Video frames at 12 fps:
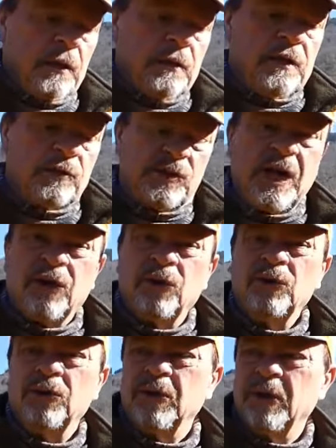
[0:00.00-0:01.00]
The
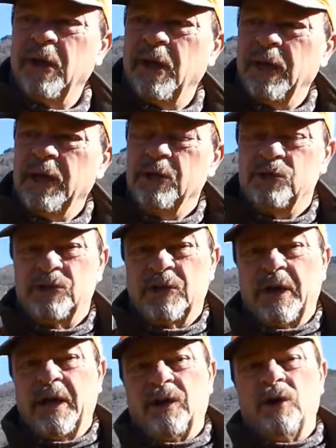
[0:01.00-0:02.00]
second is
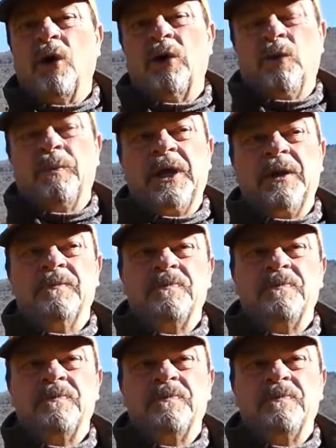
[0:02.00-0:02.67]
ergonomy.